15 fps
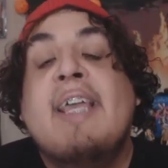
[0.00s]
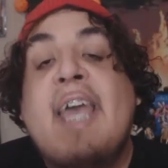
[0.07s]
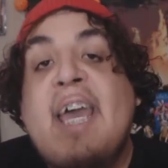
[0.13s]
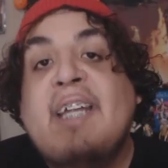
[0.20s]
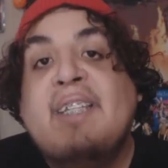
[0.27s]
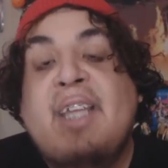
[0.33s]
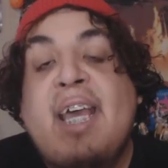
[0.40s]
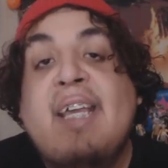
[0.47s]

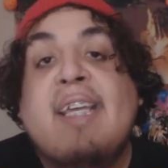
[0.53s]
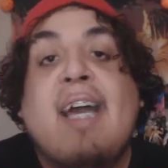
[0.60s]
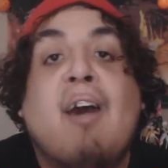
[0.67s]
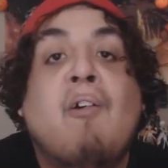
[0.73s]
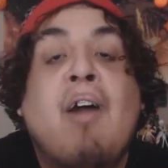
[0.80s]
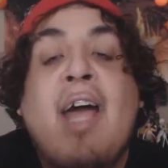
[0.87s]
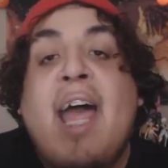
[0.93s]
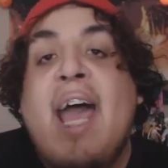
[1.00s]
can take
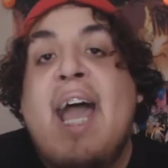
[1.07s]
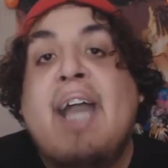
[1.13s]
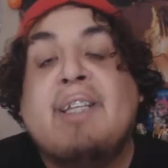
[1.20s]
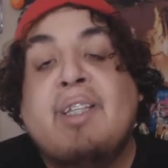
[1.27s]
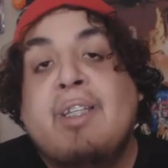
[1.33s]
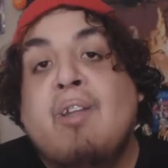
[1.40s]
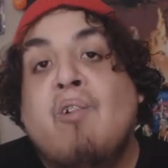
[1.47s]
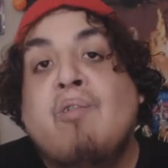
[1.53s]
out
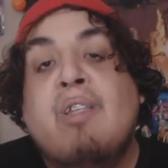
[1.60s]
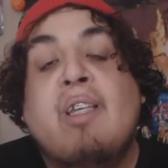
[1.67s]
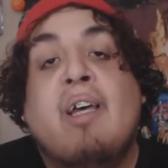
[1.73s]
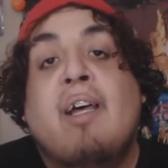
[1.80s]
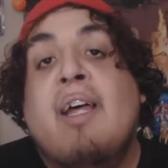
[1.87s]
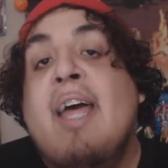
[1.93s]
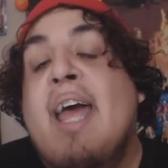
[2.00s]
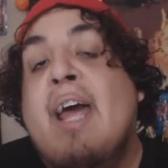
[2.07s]

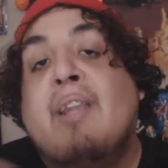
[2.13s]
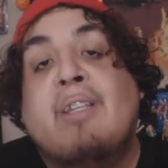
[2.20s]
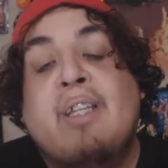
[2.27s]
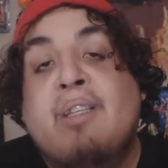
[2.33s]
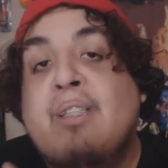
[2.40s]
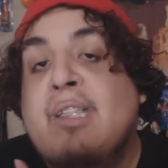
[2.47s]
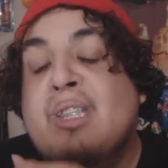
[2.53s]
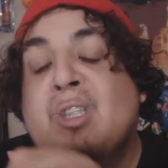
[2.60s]
Acnologia and
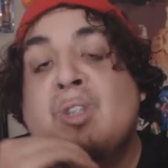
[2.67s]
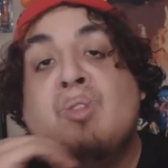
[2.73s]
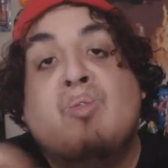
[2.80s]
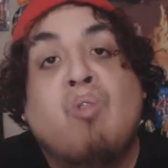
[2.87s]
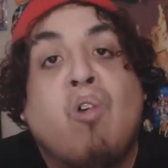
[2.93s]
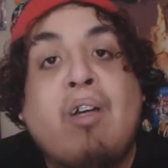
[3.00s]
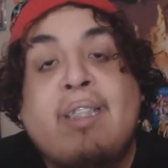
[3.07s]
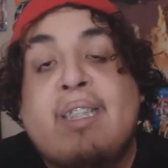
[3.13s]
can
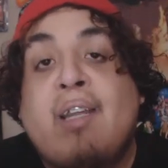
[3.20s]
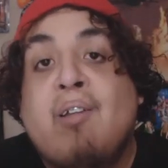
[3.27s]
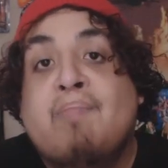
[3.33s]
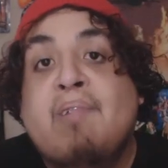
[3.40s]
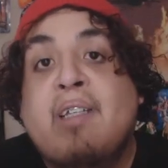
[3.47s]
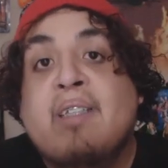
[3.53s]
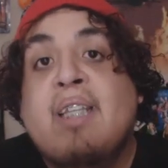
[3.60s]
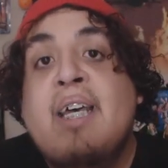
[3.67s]
destroy Zeref,
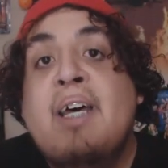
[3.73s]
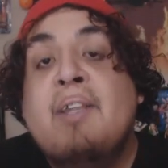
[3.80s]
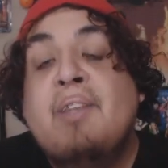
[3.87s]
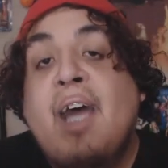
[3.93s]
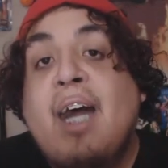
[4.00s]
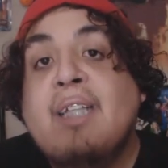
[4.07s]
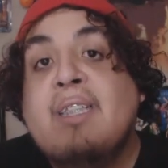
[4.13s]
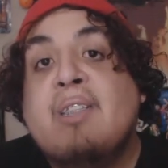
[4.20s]
because
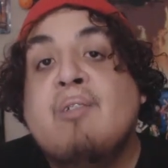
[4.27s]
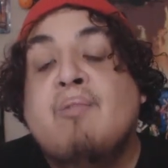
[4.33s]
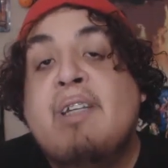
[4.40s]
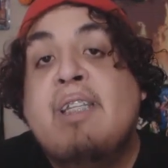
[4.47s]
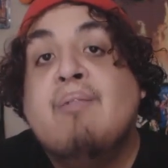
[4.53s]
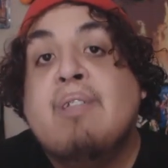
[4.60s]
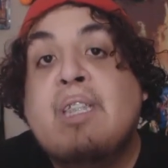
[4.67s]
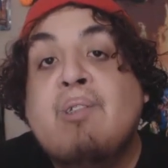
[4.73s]
Natsu,
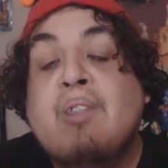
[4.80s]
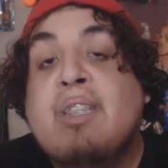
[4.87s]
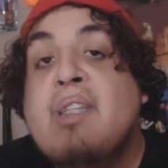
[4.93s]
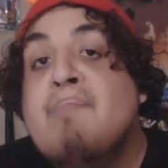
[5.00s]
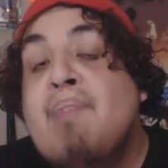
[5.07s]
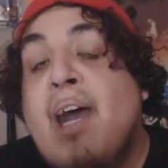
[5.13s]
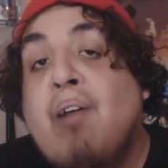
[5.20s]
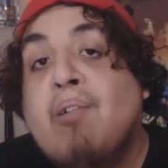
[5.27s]
when he was using
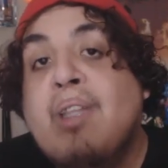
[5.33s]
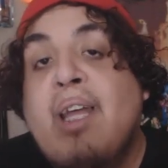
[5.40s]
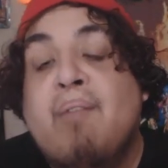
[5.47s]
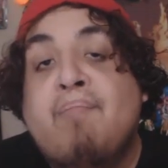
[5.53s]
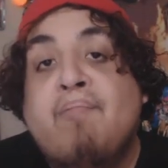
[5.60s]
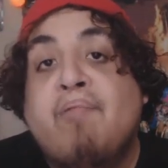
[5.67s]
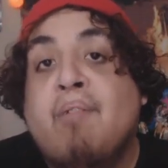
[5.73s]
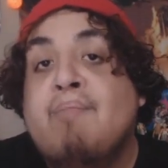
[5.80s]
the power
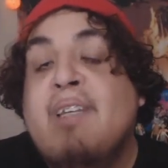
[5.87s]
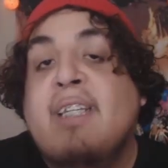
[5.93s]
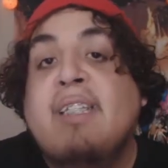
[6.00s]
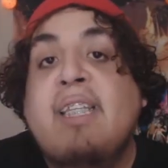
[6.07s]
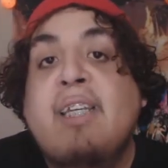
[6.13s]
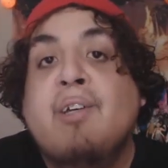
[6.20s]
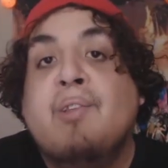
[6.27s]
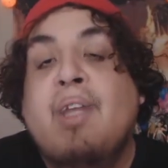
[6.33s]
left from
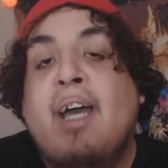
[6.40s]
Igneel,